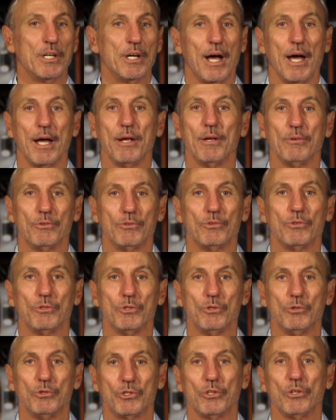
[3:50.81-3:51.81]
and I
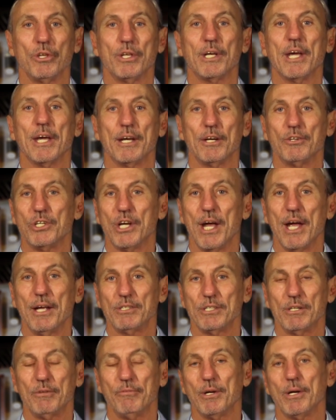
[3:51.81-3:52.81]
usually get a
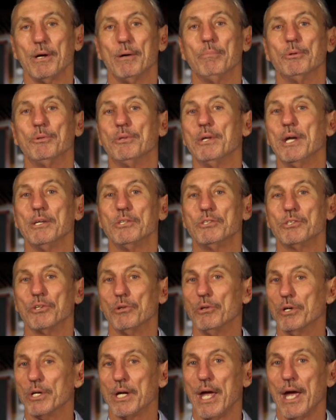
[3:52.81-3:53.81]
chance every couple days to
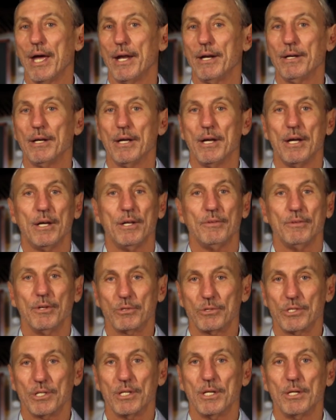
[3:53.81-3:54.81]
look at it.
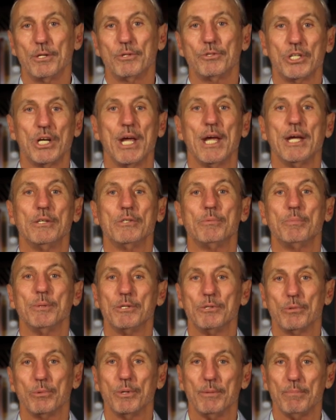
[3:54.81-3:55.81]
There's an interchange
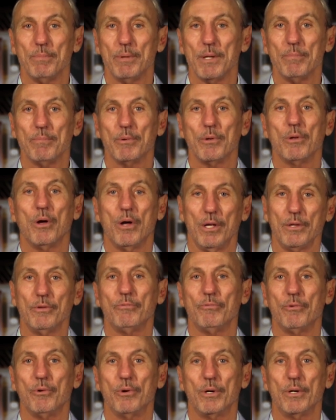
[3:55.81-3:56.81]
between people on the
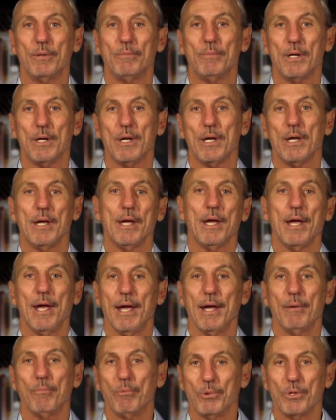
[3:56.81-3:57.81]
forum,
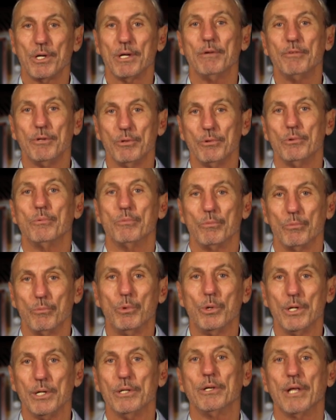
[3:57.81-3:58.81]
and we'll give you
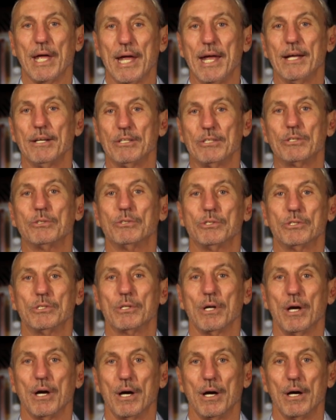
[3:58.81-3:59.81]
real answers
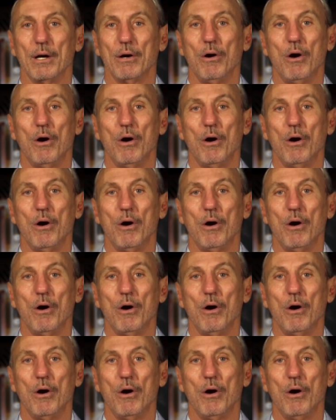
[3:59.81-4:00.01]
uh,